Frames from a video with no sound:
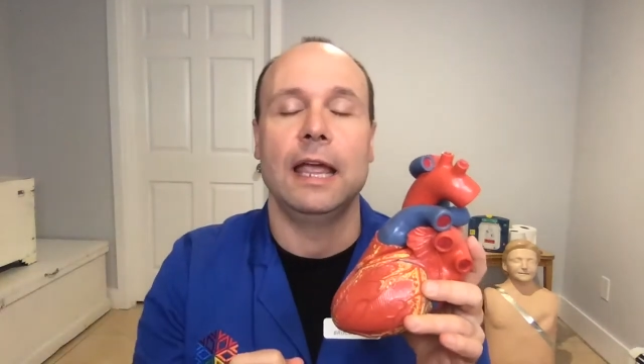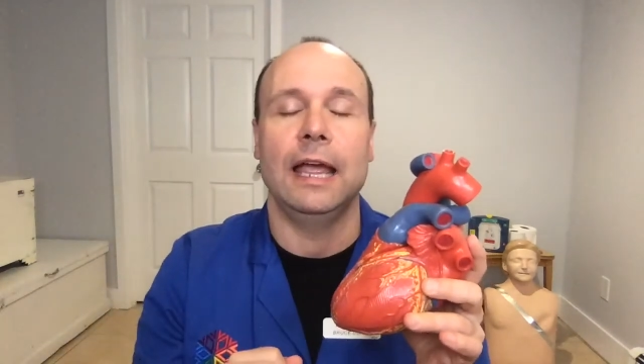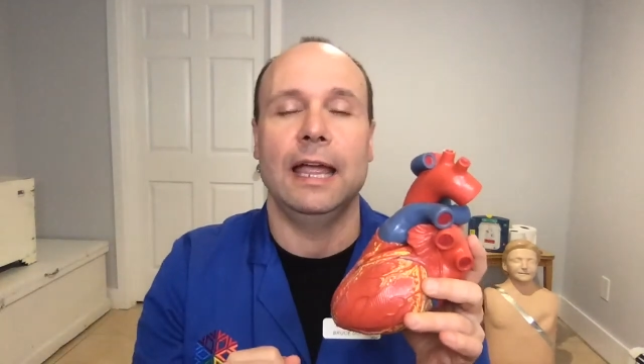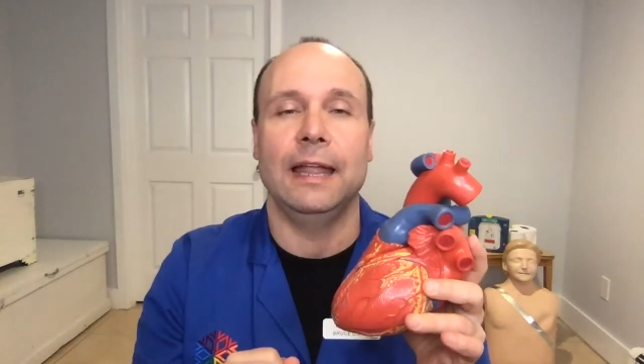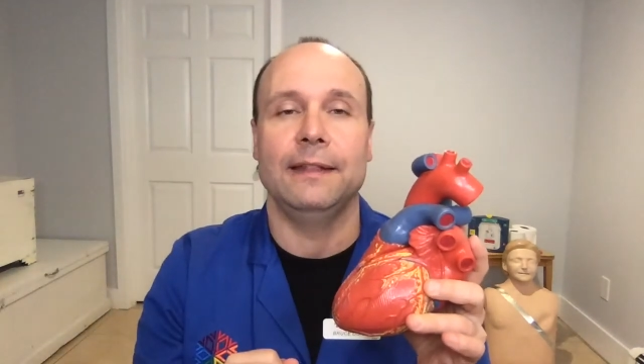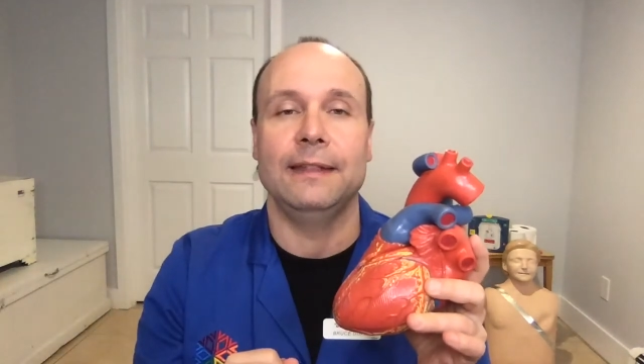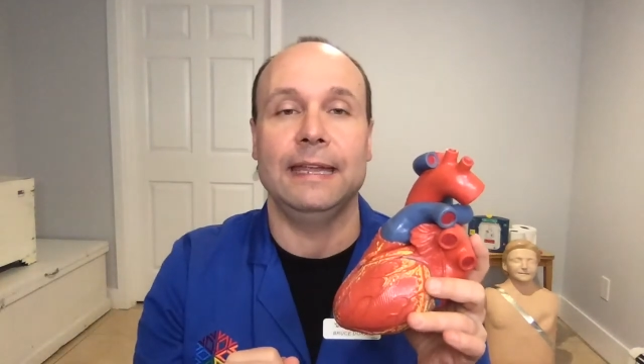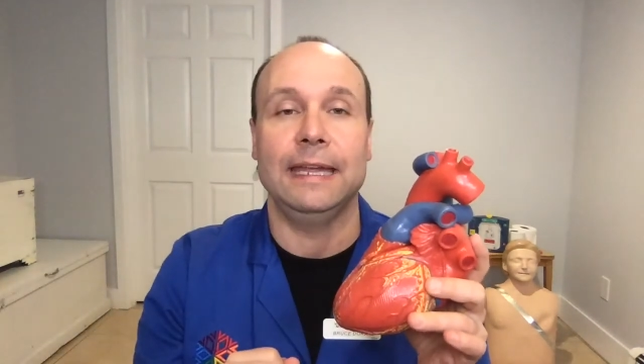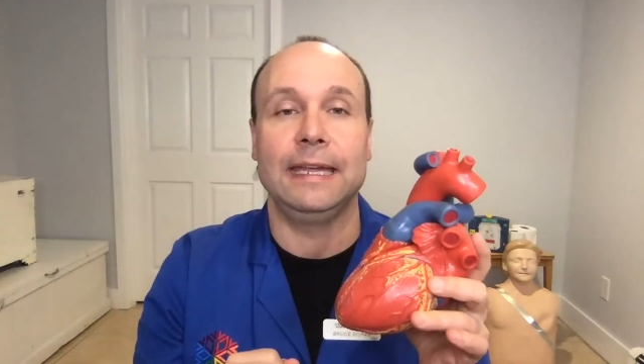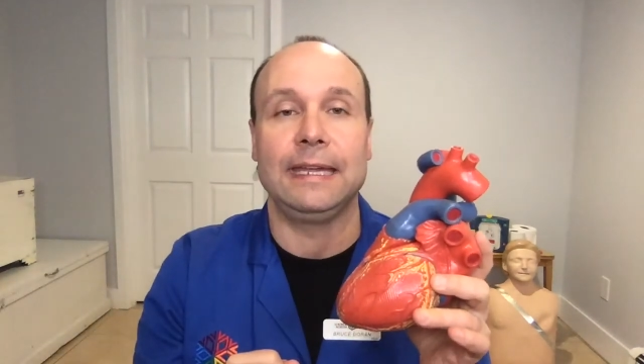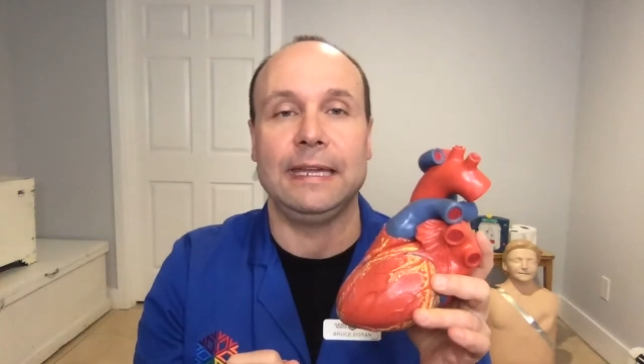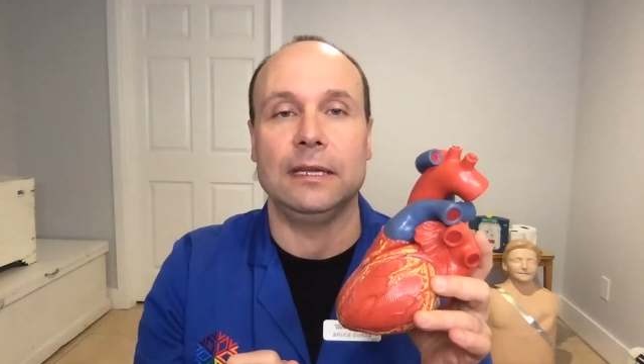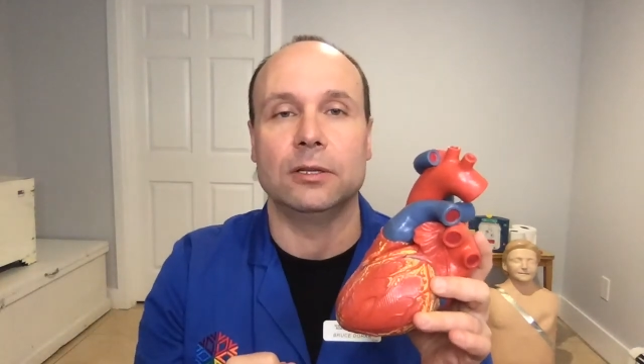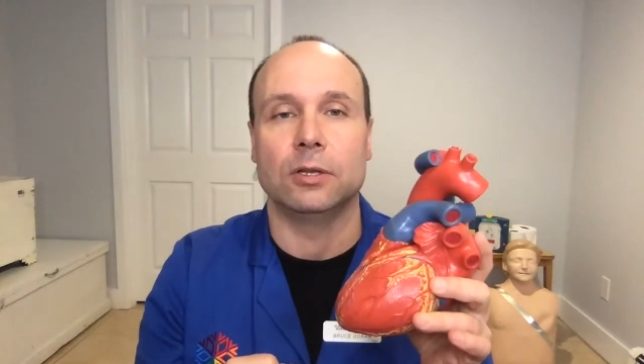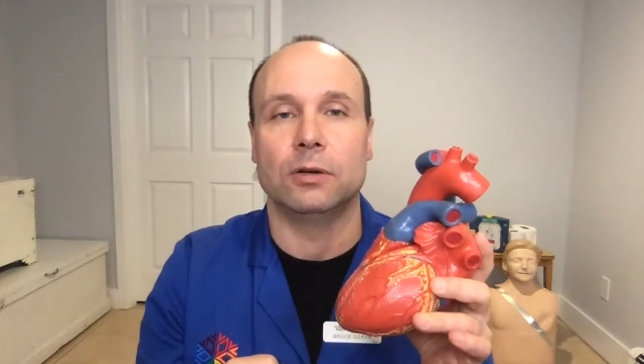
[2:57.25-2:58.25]
and they
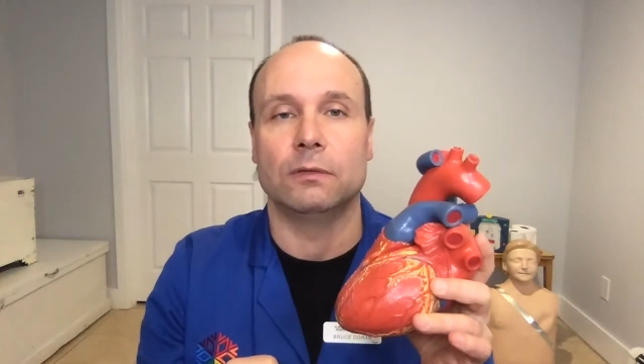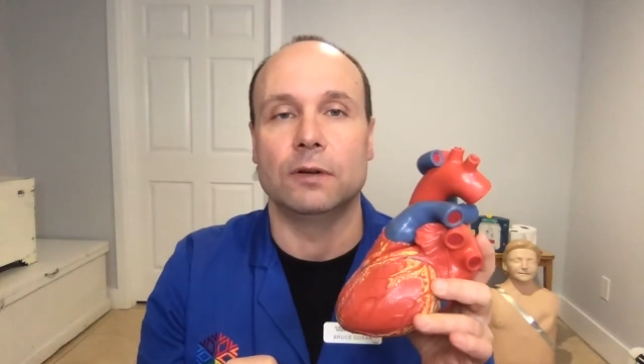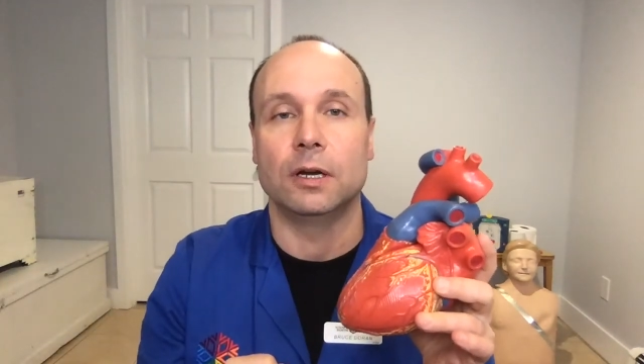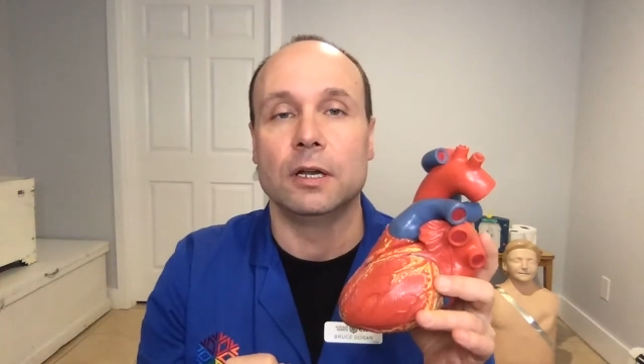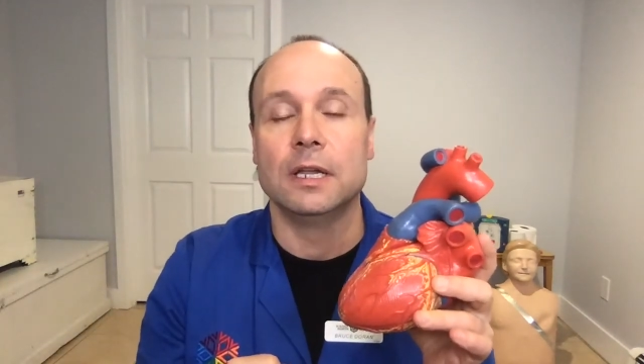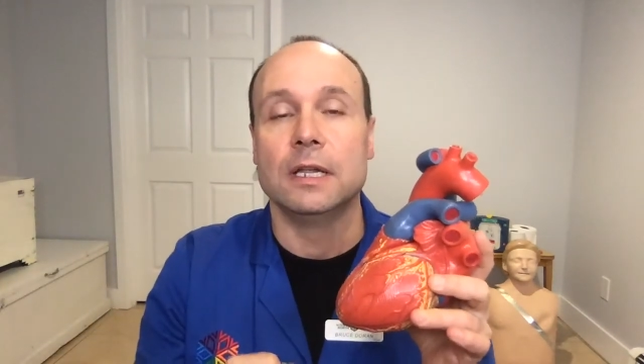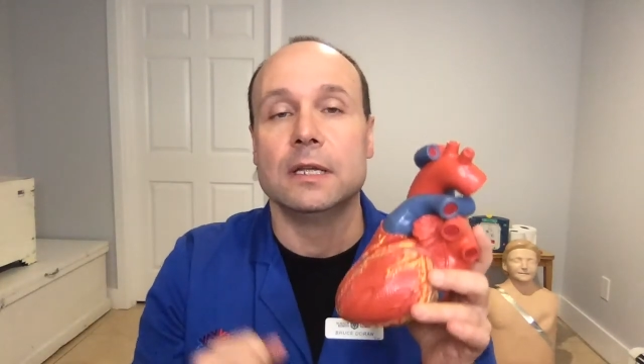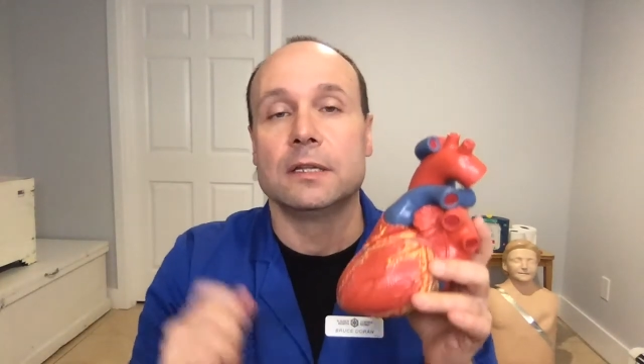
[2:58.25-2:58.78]
keel over.